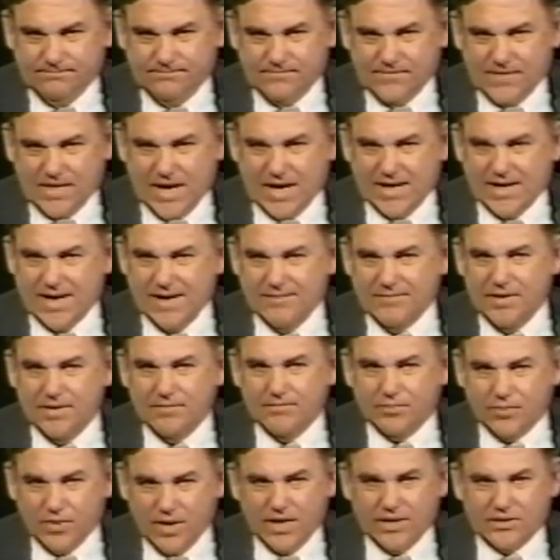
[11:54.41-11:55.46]

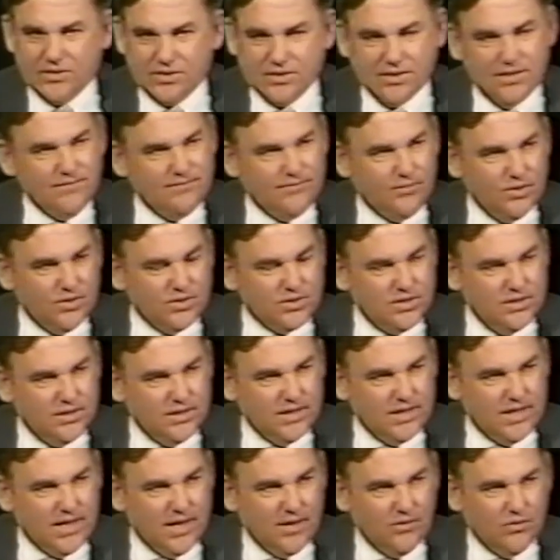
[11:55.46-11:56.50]
and
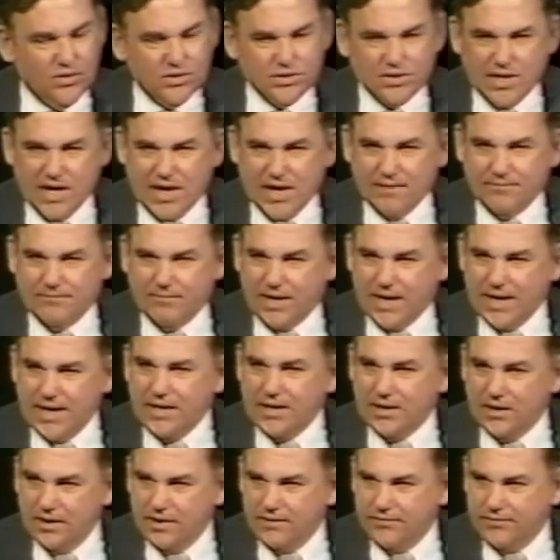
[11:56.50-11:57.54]
fortunately I was not, by
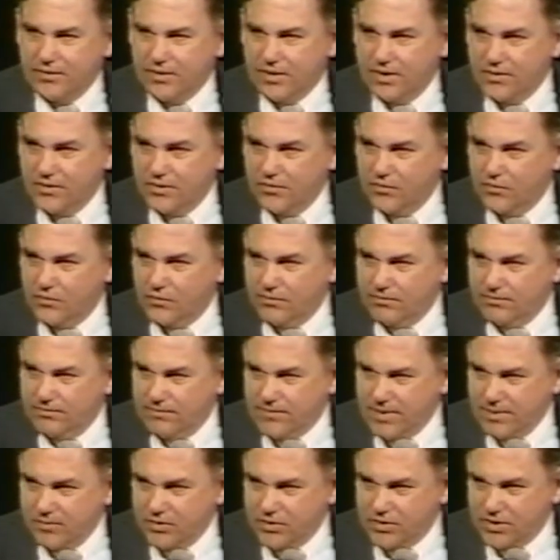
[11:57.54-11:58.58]
Cliff or other
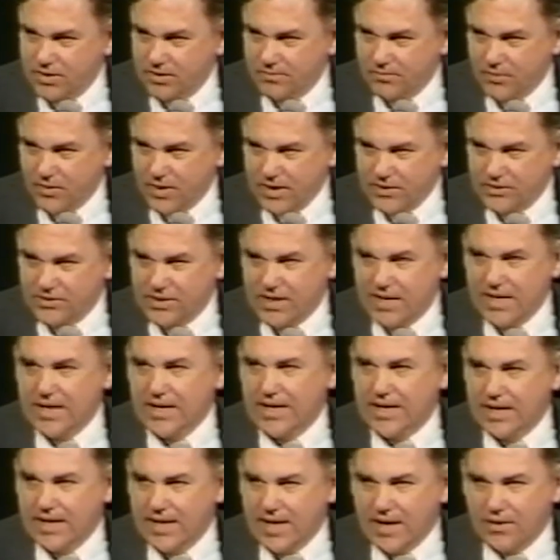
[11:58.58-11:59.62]
members of the press
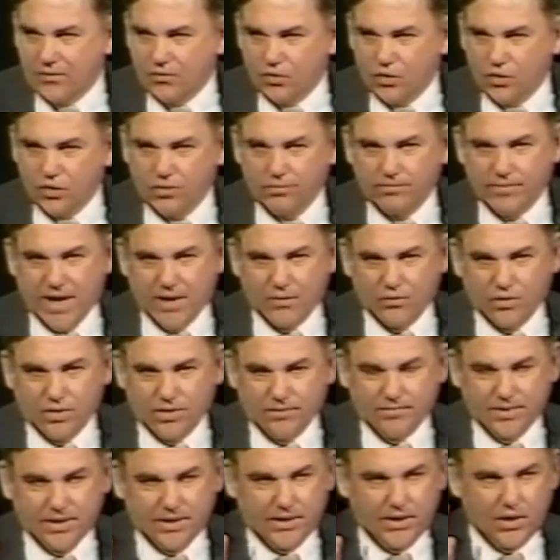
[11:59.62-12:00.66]
in that room, that would have
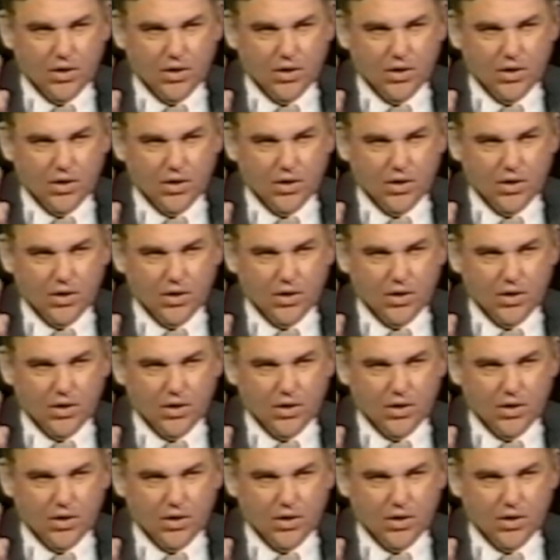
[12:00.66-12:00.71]
been the